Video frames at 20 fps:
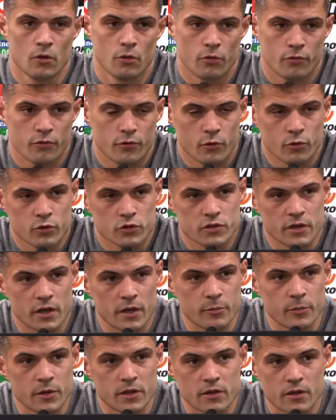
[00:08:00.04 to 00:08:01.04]
Of course. I
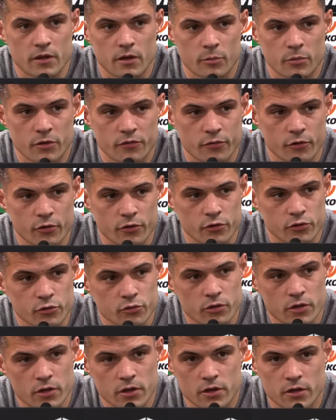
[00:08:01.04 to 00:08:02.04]
mean, before you
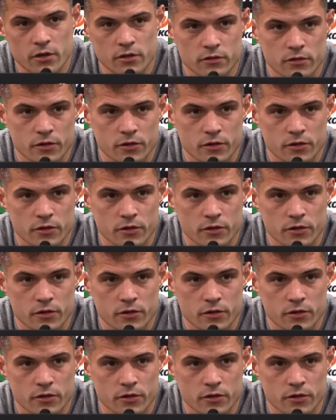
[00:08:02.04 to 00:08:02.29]
do a